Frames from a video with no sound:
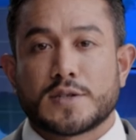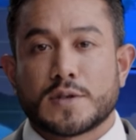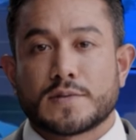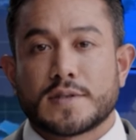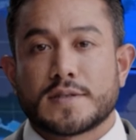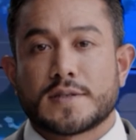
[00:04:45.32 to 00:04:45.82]

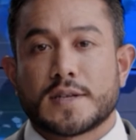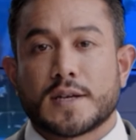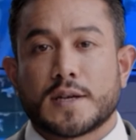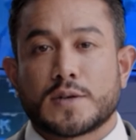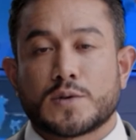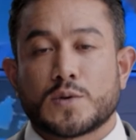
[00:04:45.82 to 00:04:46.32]
University
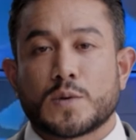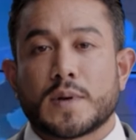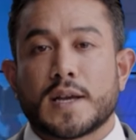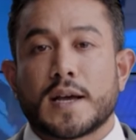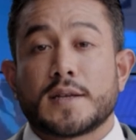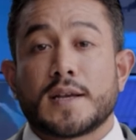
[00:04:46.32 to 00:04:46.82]

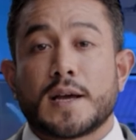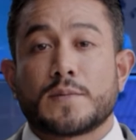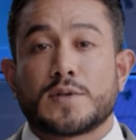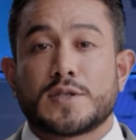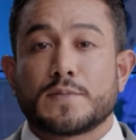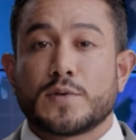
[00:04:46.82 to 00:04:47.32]
began the
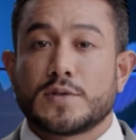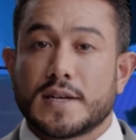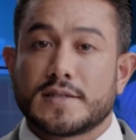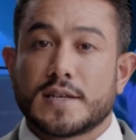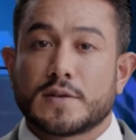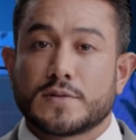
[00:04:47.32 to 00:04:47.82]
admission
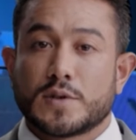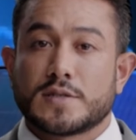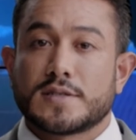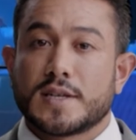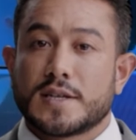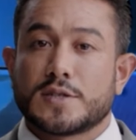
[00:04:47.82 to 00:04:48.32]
process for
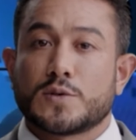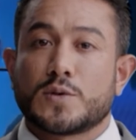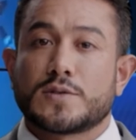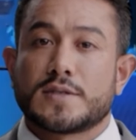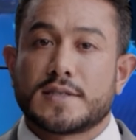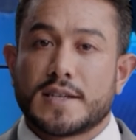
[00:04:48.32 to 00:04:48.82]
3 new
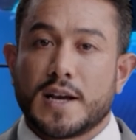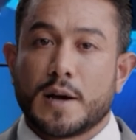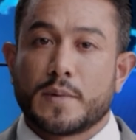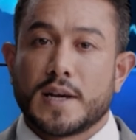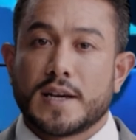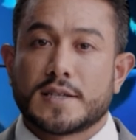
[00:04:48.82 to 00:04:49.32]
courses,
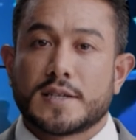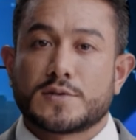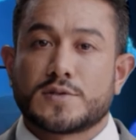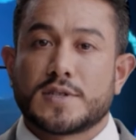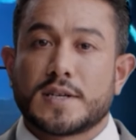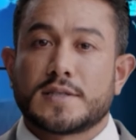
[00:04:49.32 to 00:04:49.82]
MA in Hindu
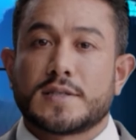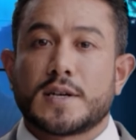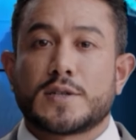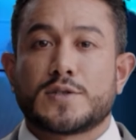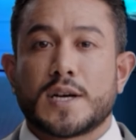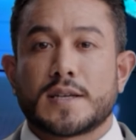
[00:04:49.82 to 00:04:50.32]
Studies,
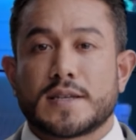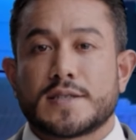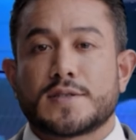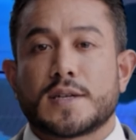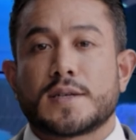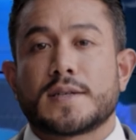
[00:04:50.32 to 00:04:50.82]
Chinese
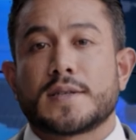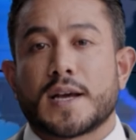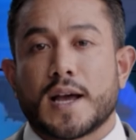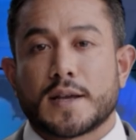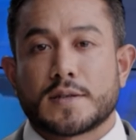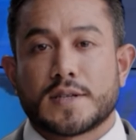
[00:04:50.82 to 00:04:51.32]
Studies
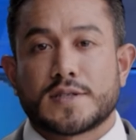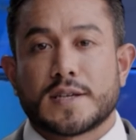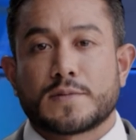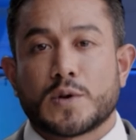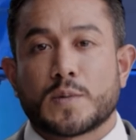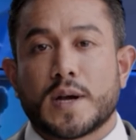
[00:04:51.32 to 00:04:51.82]
and PG
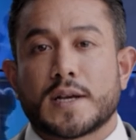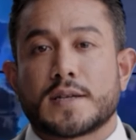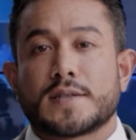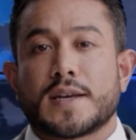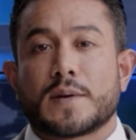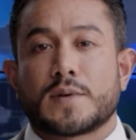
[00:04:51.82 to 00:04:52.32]
Diploma in
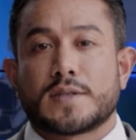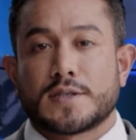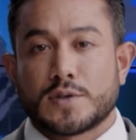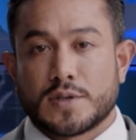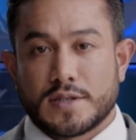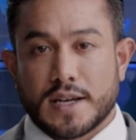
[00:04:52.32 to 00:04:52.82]
Cyber
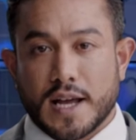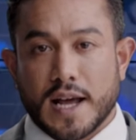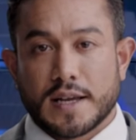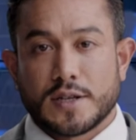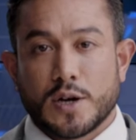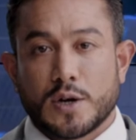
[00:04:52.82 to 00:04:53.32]
Security
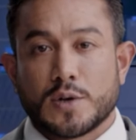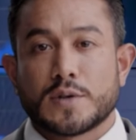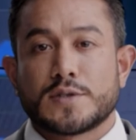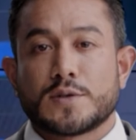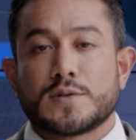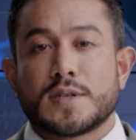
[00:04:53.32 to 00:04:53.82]
and Law on
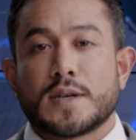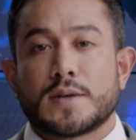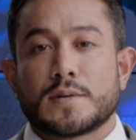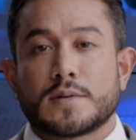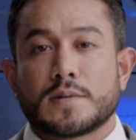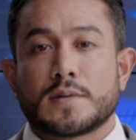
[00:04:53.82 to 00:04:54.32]
Tuesday.
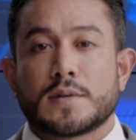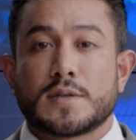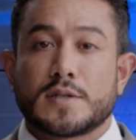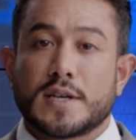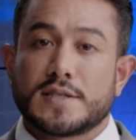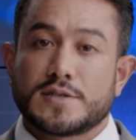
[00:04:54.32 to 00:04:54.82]

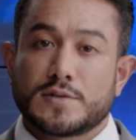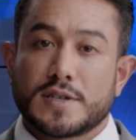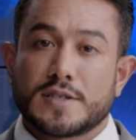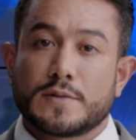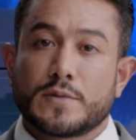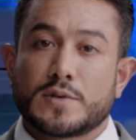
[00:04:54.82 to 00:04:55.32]
The
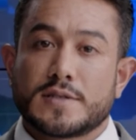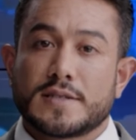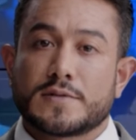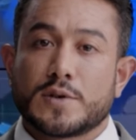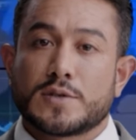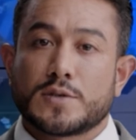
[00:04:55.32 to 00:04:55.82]
registration process
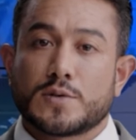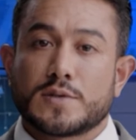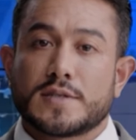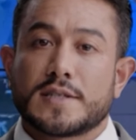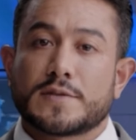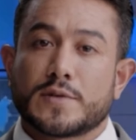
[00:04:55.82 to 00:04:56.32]
for the
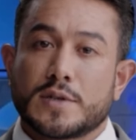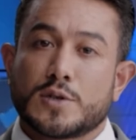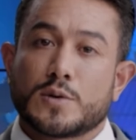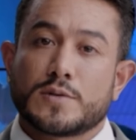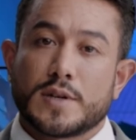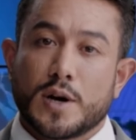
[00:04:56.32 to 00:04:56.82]
courses will
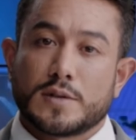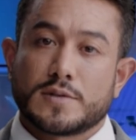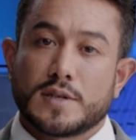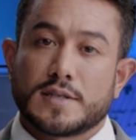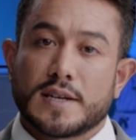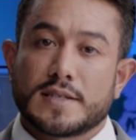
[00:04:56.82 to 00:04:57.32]
close on
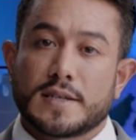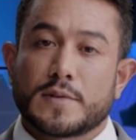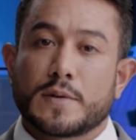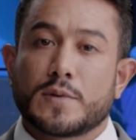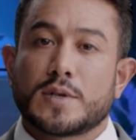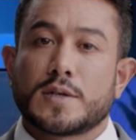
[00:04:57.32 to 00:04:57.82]
30th
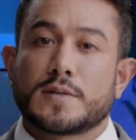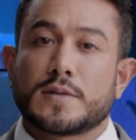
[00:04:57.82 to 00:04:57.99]
September.